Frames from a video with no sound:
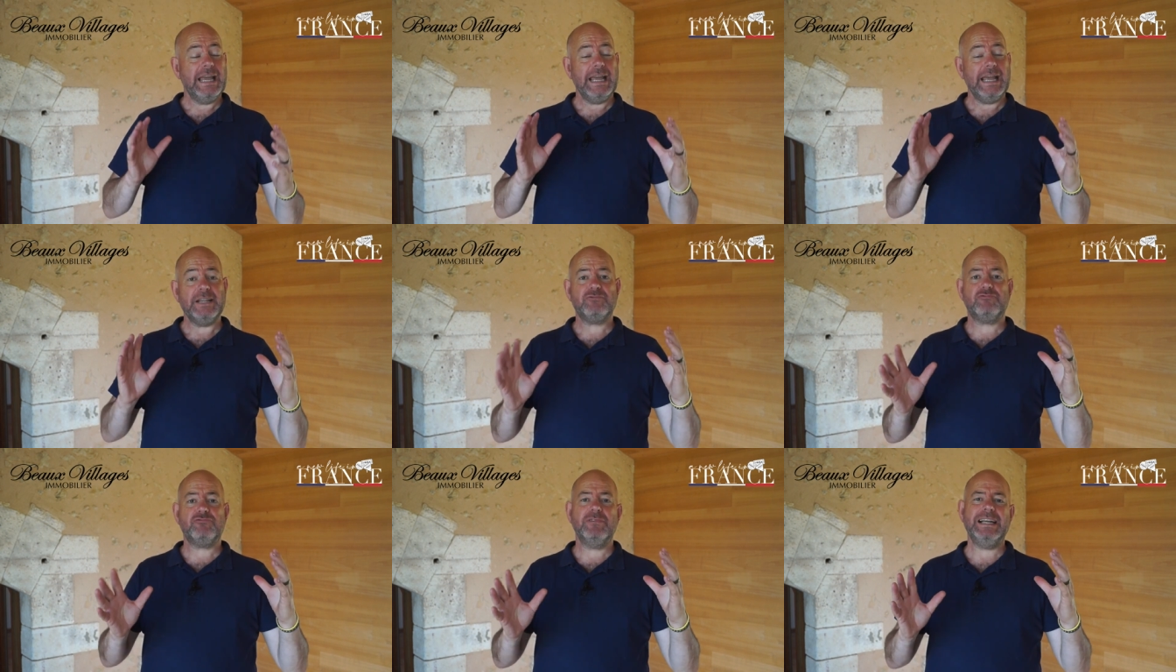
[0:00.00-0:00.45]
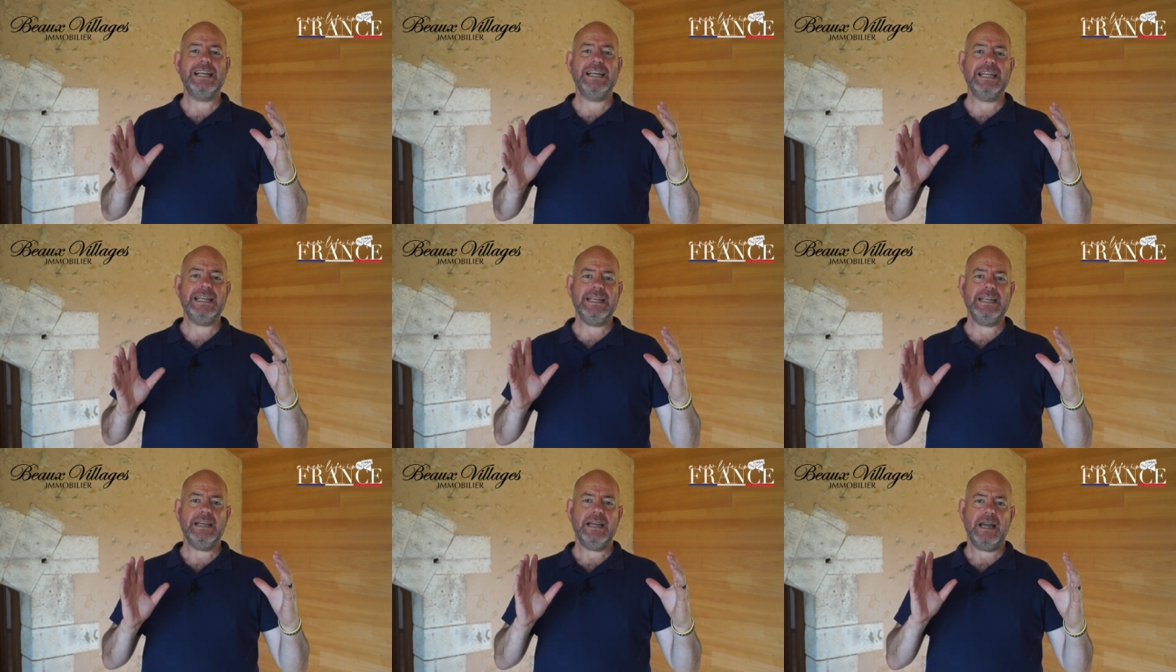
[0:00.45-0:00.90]
It's
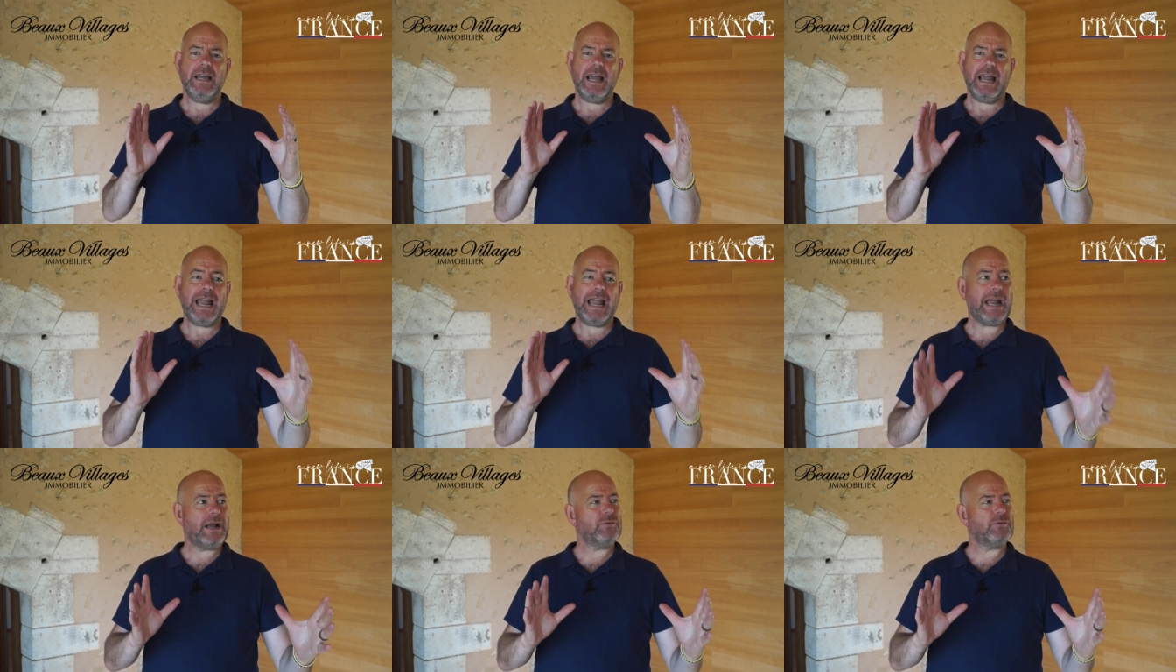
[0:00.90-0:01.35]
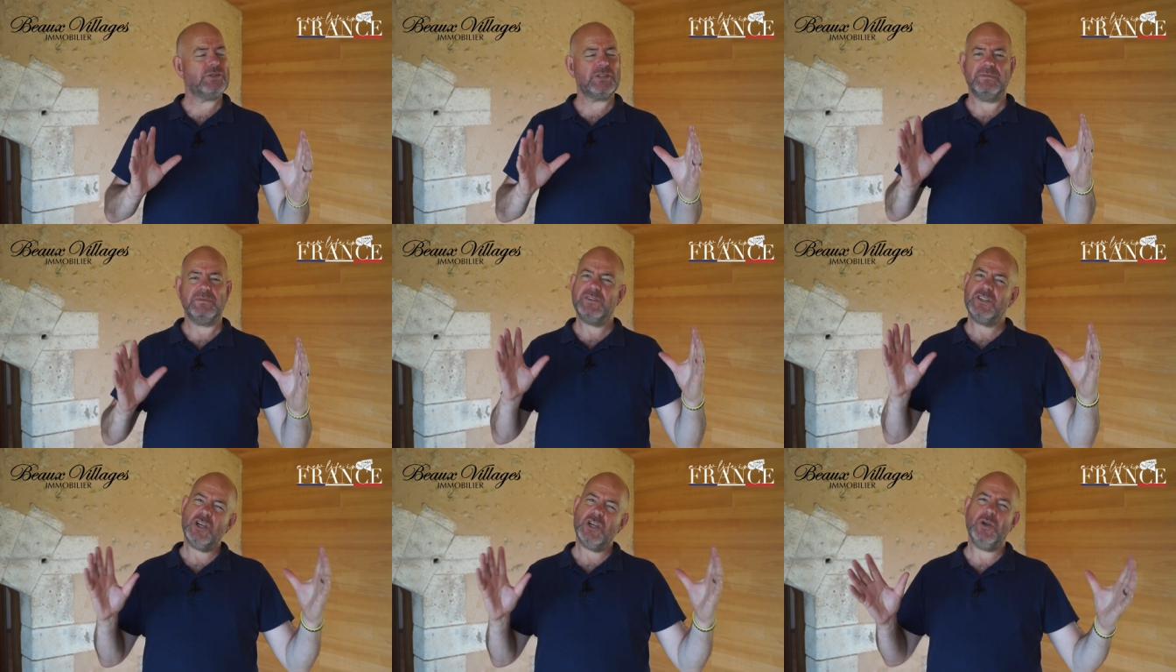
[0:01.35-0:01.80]
really a house
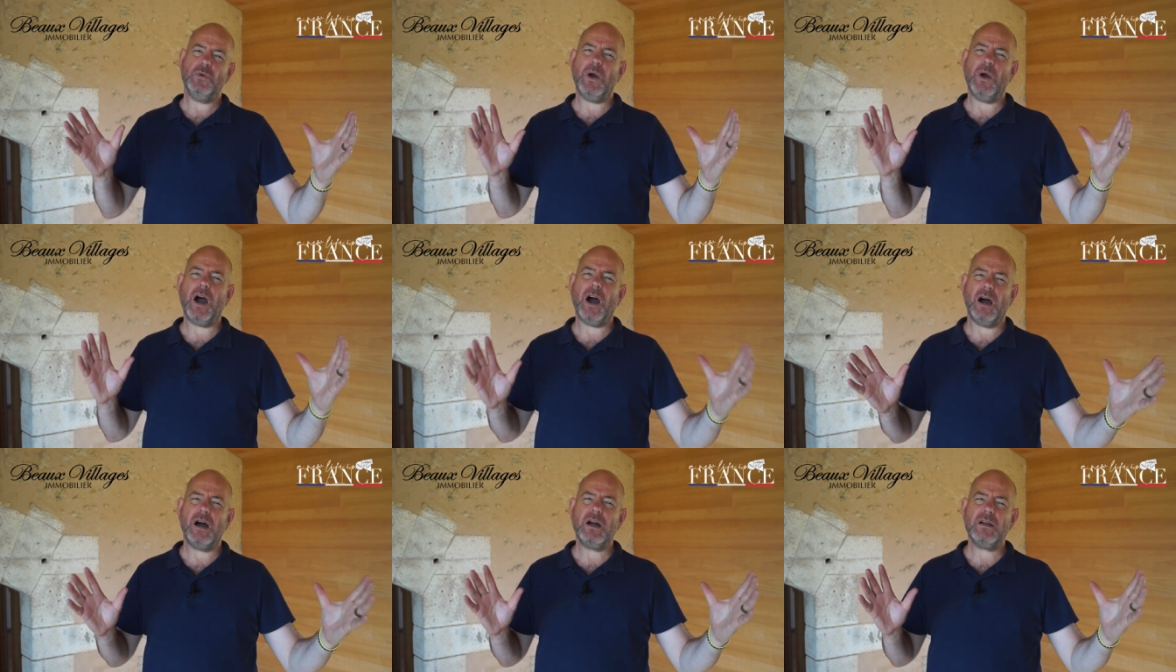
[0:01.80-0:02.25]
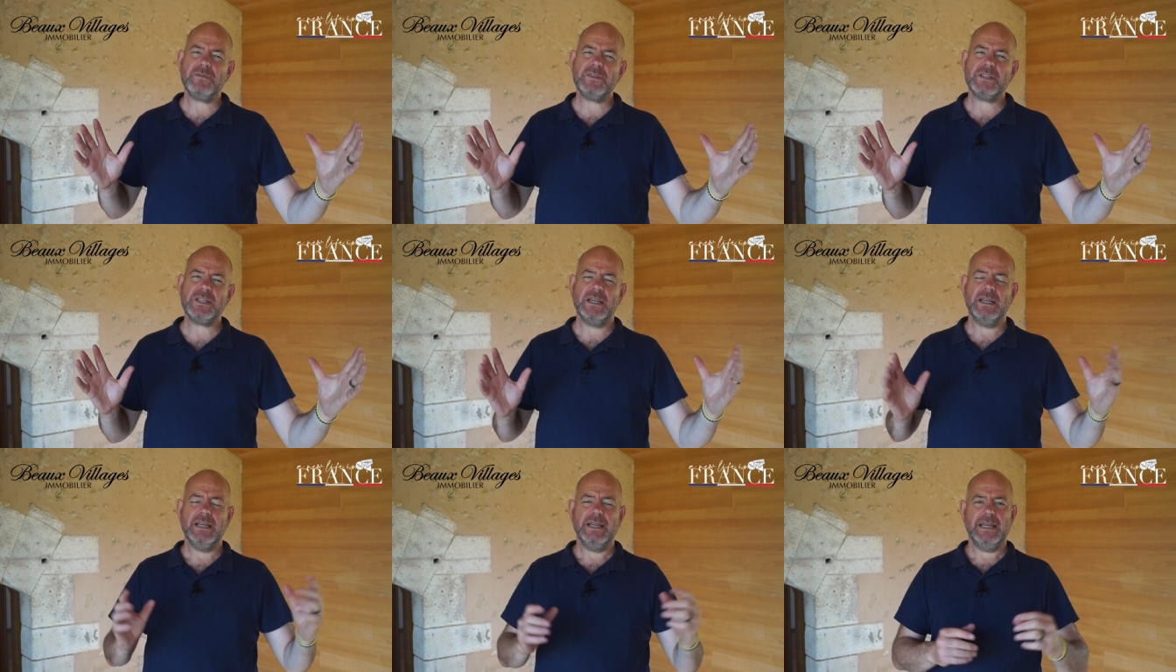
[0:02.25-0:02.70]
of two
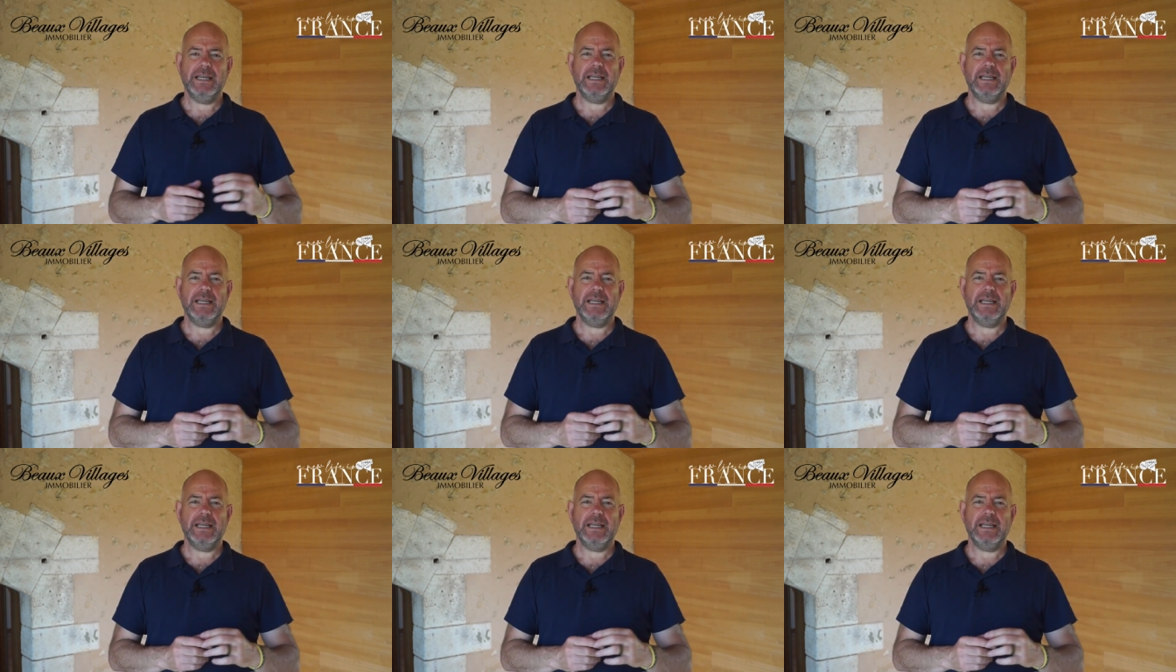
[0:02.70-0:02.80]
halves,